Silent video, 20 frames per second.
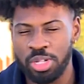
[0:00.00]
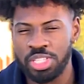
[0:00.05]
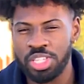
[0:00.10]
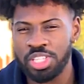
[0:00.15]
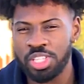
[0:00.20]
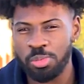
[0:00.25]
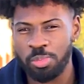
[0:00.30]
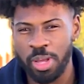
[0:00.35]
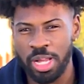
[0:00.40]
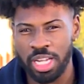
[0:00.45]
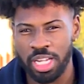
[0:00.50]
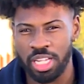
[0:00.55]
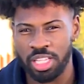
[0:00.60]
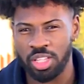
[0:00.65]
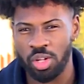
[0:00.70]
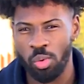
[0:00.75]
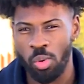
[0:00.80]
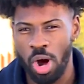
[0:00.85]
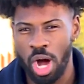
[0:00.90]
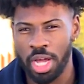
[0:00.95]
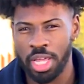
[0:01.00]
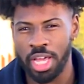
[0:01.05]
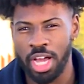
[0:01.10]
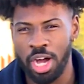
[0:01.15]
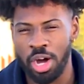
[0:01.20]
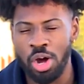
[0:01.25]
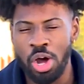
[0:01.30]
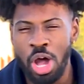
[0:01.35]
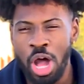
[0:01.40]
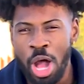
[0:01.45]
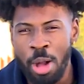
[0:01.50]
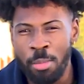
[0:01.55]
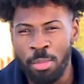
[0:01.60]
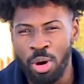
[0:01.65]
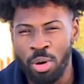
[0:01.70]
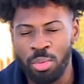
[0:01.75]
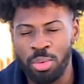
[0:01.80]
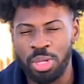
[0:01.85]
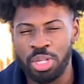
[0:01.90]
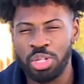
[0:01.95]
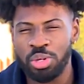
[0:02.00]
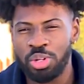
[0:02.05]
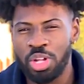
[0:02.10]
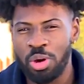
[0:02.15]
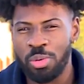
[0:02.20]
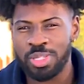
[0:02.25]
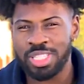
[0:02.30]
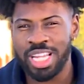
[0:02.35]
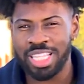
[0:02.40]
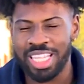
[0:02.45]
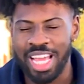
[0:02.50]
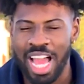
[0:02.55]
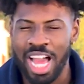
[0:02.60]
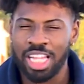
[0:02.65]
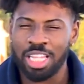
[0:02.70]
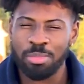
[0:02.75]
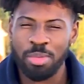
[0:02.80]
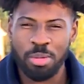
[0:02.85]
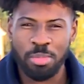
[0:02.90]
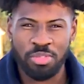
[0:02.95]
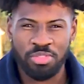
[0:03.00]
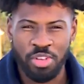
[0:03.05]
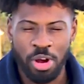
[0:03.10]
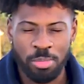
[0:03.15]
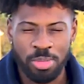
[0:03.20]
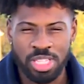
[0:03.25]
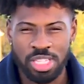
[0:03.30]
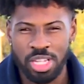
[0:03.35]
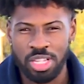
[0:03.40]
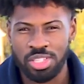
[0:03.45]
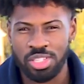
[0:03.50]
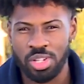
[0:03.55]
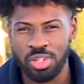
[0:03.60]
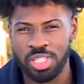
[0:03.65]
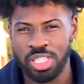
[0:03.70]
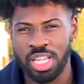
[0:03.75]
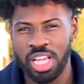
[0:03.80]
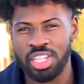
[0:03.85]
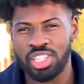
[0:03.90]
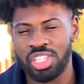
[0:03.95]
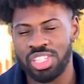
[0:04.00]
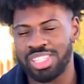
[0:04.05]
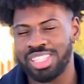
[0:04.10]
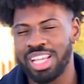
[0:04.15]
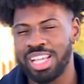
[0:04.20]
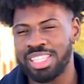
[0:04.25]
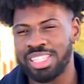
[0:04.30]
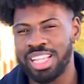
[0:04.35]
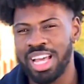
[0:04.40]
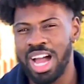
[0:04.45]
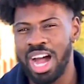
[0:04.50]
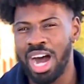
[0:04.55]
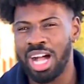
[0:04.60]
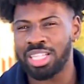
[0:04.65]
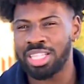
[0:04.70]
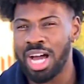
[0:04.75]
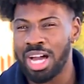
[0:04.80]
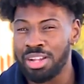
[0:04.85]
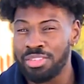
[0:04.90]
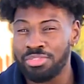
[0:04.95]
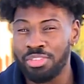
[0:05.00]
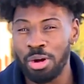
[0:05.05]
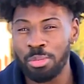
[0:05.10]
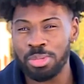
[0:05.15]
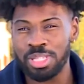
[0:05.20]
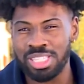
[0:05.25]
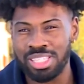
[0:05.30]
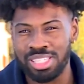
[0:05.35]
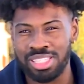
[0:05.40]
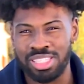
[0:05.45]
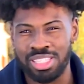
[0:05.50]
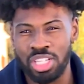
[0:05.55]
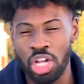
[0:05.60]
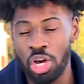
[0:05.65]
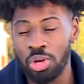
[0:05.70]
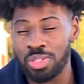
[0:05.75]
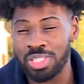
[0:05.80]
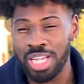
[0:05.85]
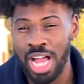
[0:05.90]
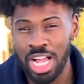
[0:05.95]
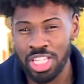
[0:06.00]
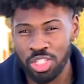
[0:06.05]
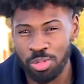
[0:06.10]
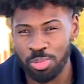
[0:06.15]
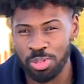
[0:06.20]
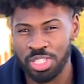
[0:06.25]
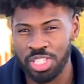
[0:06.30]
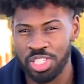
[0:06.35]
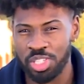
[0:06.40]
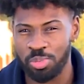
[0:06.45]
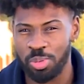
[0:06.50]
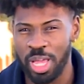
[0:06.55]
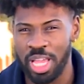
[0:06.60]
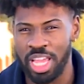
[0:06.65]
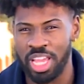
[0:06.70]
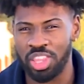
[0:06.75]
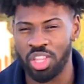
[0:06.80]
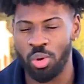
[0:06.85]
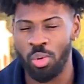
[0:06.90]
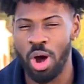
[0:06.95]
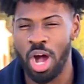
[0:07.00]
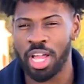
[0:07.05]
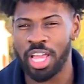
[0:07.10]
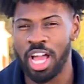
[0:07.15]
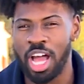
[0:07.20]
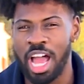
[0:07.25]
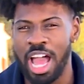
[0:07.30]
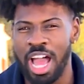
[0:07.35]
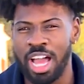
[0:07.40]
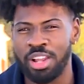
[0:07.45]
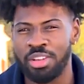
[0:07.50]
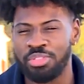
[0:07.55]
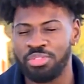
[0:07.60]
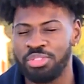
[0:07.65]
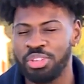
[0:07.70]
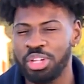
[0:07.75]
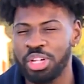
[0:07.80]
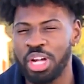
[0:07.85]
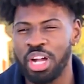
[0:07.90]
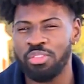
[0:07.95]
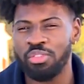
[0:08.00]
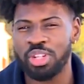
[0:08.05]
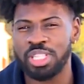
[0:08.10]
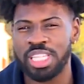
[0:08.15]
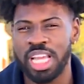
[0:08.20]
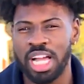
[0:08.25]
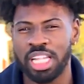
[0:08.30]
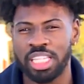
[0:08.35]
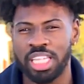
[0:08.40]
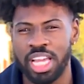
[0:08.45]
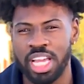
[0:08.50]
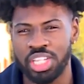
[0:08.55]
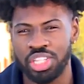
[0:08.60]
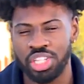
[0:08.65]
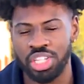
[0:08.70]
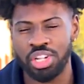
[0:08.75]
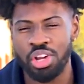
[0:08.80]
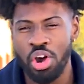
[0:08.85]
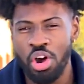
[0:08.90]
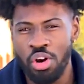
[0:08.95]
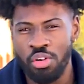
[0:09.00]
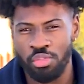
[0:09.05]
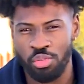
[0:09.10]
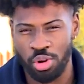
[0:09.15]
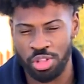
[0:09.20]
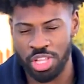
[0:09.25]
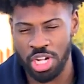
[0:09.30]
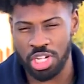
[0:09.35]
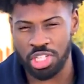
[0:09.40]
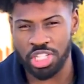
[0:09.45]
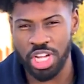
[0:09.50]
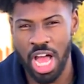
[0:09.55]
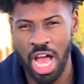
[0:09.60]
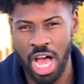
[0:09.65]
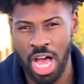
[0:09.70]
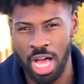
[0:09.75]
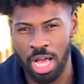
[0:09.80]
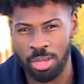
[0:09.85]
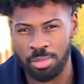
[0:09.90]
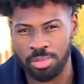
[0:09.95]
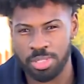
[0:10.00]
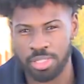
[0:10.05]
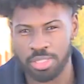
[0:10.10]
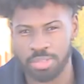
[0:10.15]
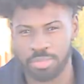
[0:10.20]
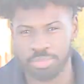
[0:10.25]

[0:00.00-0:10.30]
participated in the walkout, but what we do know is that the Alabama Pharmacy Association says that a lot of pharmacists chose not to participate in the walkout out of fear of retaliation for their jobs.